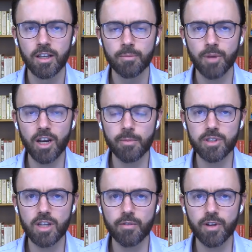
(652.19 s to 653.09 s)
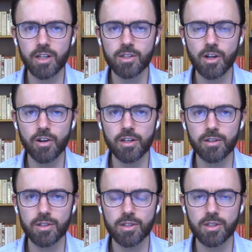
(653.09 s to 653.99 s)
My name is David Ansara.
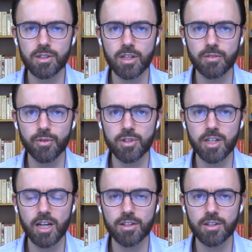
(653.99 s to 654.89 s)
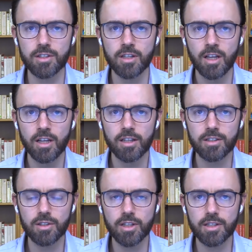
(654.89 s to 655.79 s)
This is the Centre for Risk Analysis.
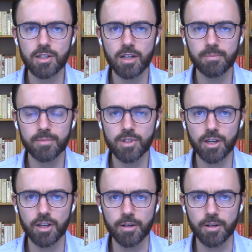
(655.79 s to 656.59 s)
Until next time, take care.